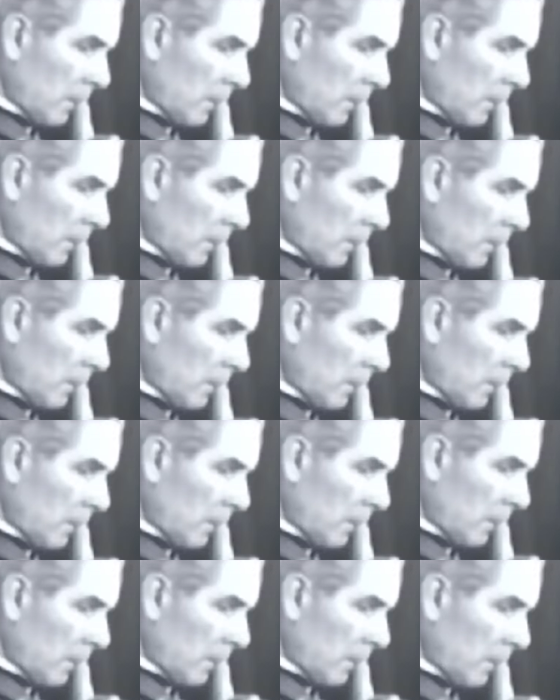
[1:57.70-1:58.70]

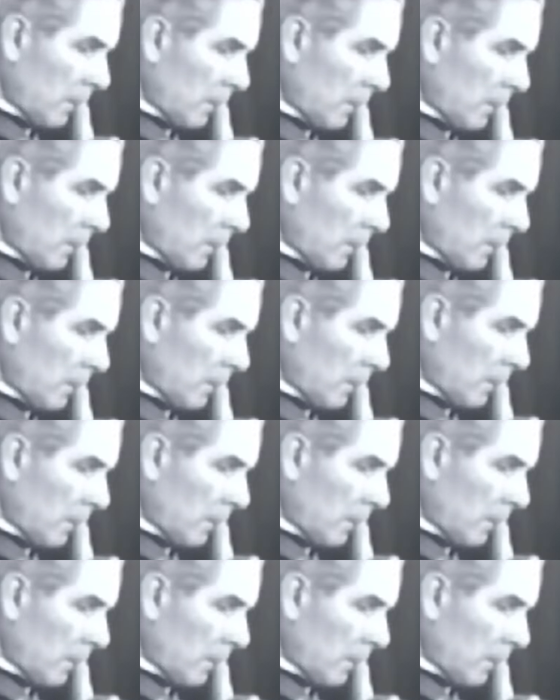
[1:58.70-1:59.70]

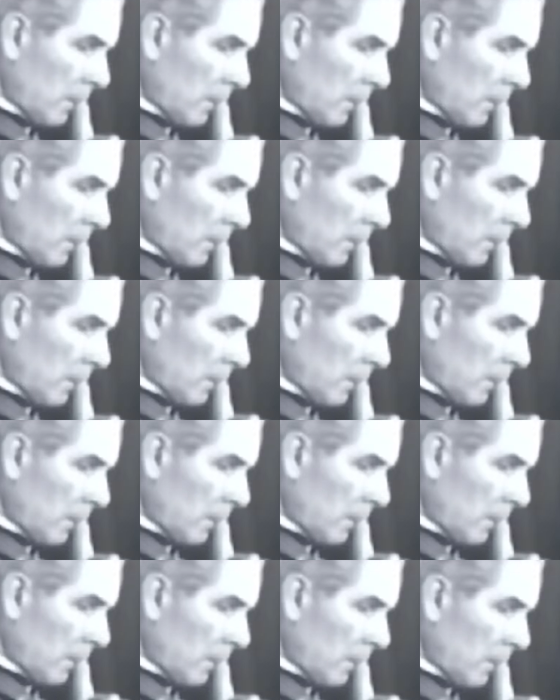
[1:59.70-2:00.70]

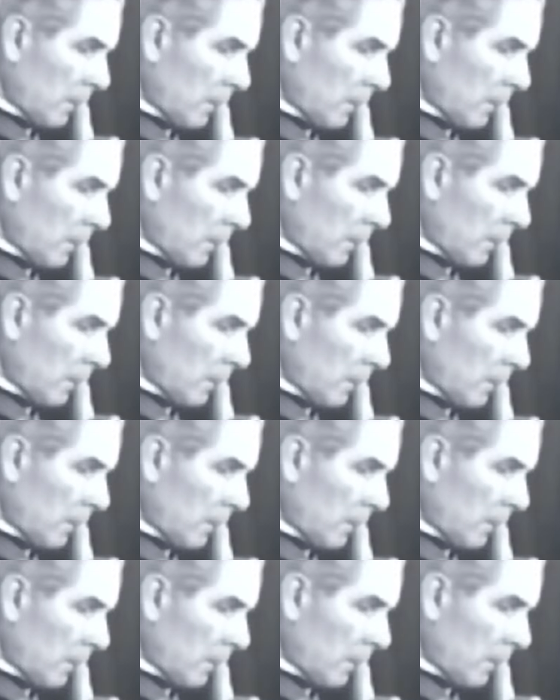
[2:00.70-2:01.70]

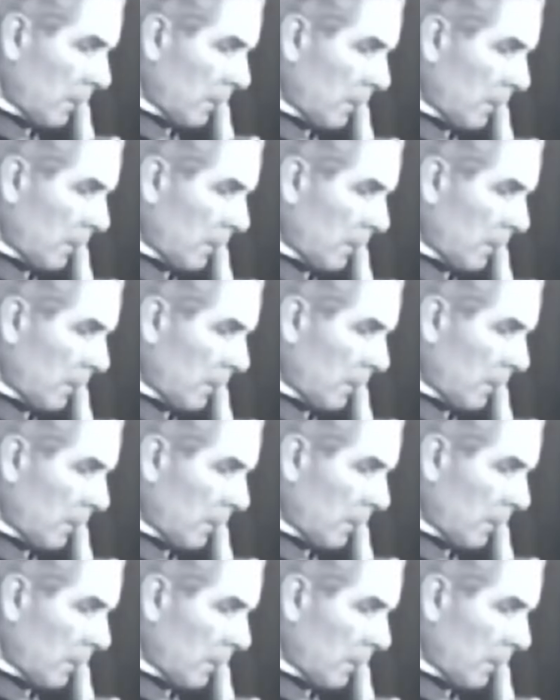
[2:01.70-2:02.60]
(silent)